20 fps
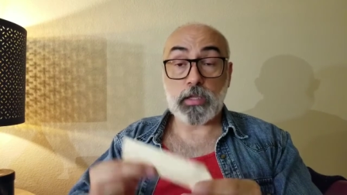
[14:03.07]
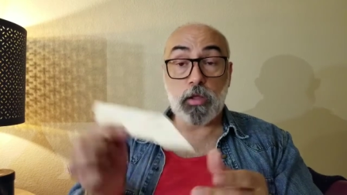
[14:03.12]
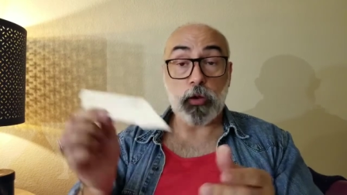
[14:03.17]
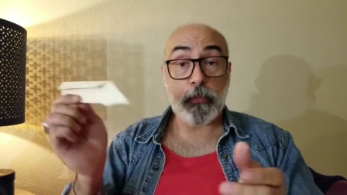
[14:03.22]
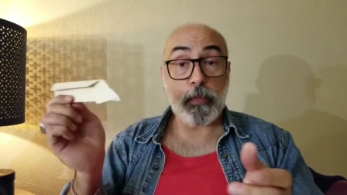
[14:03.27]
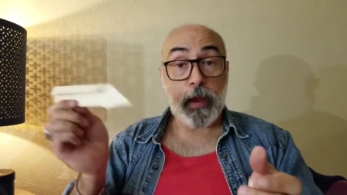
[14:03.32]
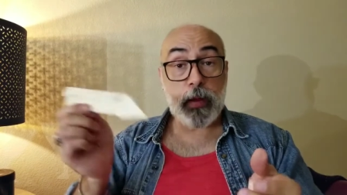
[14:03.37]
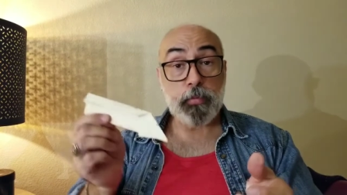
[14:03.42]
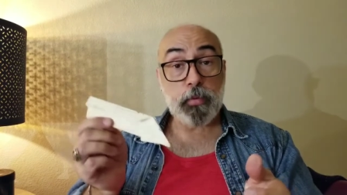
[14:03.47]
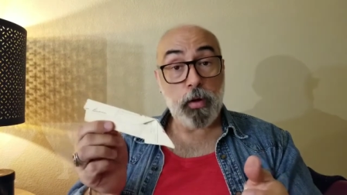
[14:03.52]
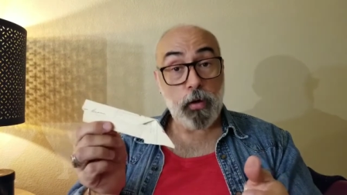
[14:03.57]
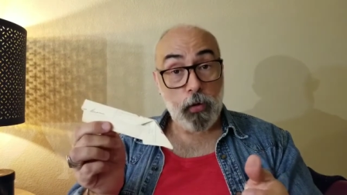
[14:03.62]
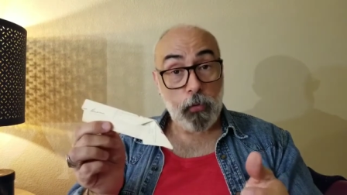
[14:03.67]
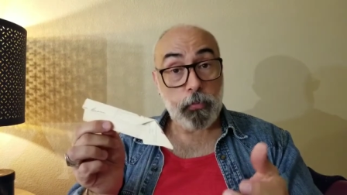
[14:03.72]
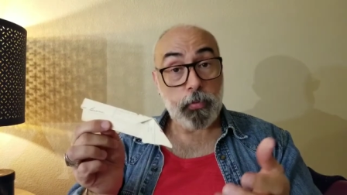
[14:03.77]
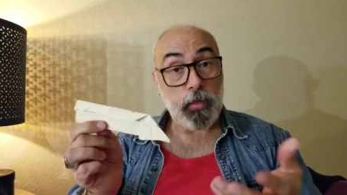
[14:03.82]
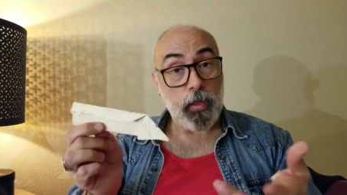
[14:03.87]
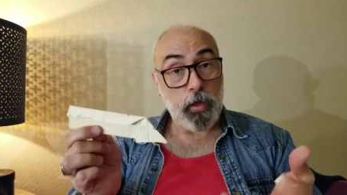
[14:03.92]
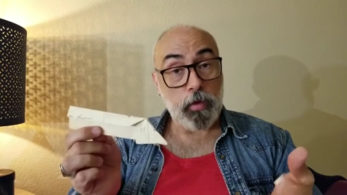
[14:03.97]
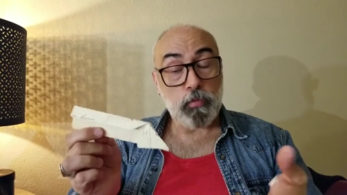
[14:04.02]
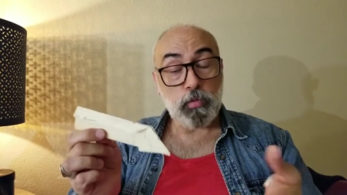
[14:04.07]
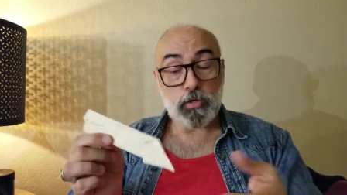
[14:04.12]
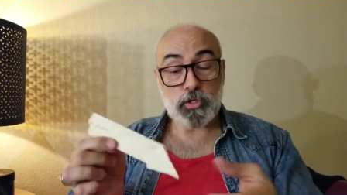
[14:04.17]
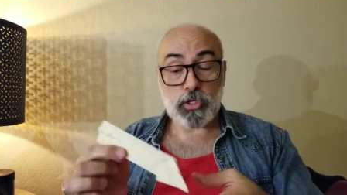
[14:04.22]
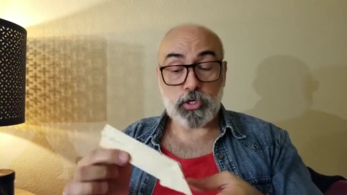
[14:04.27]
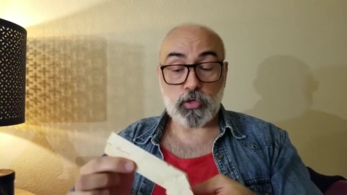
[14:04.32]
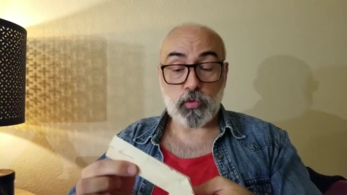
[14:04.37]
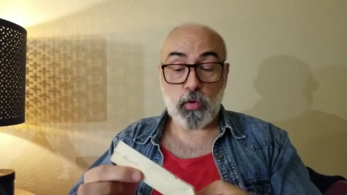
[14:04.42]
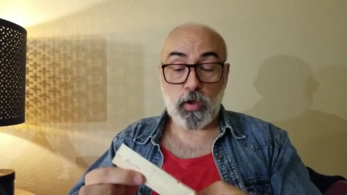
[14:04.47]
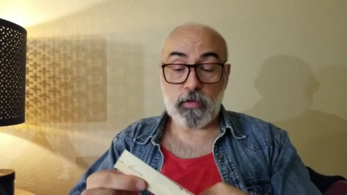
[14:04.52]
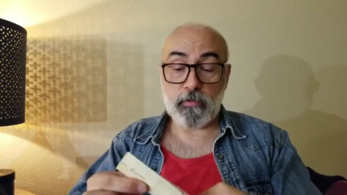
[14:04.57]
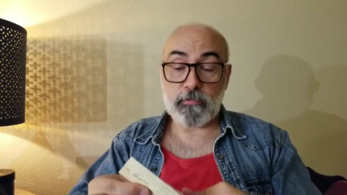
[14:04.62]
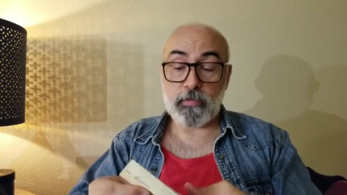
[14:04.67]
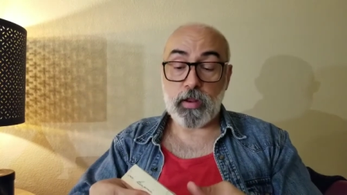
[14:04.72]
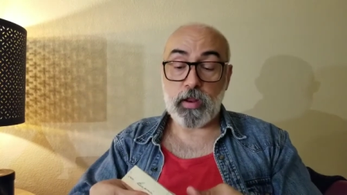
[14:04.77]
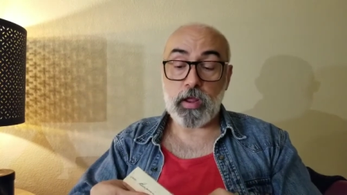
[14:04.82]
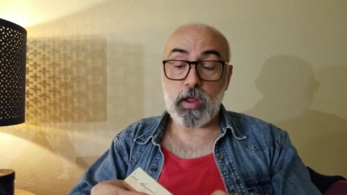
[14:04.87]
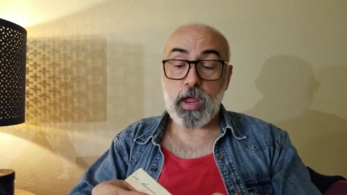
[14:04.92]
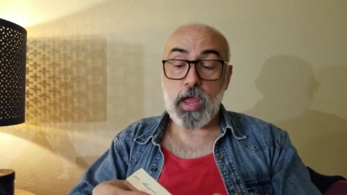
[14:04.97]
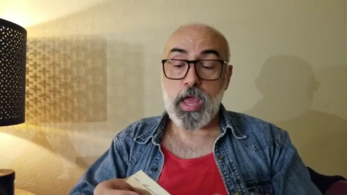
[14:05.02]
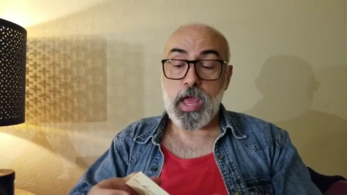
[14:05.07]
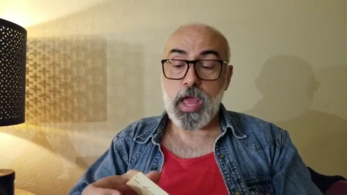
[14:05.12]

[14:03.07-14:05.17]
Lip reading: a little paper airplane, which is quite fitting.